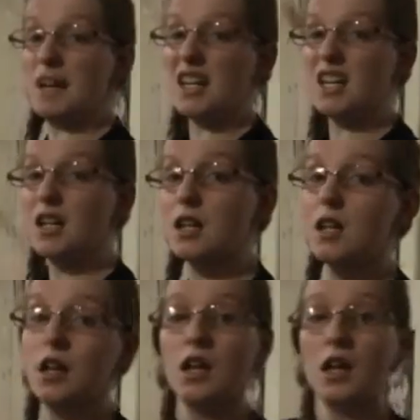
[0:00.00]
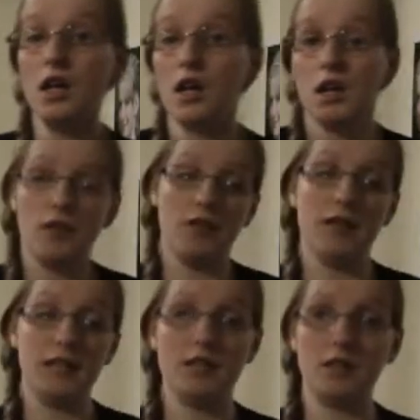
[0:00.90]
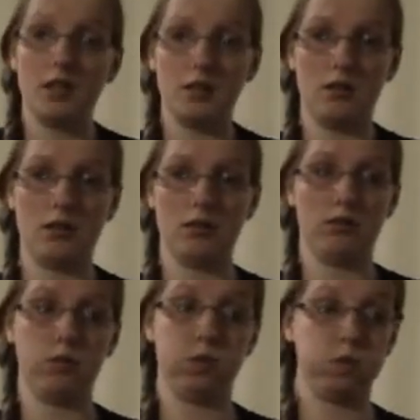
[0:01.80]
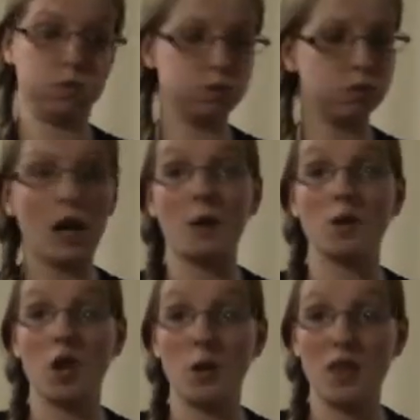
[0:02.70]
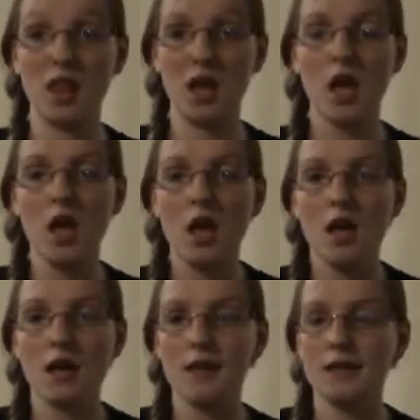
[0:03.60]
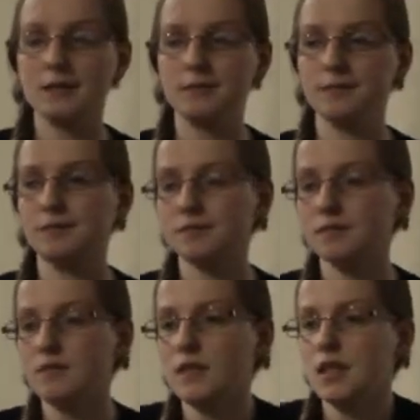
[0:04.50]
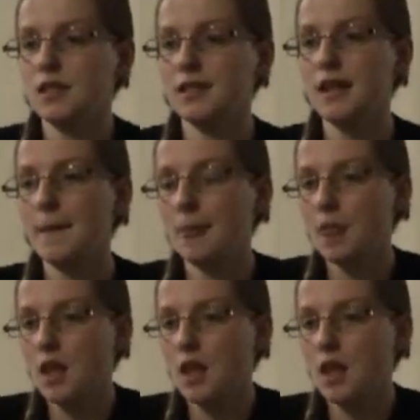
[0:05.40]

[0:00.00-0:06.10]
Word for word: my bed and the rest of it. I'm not going there. Um, so yeah,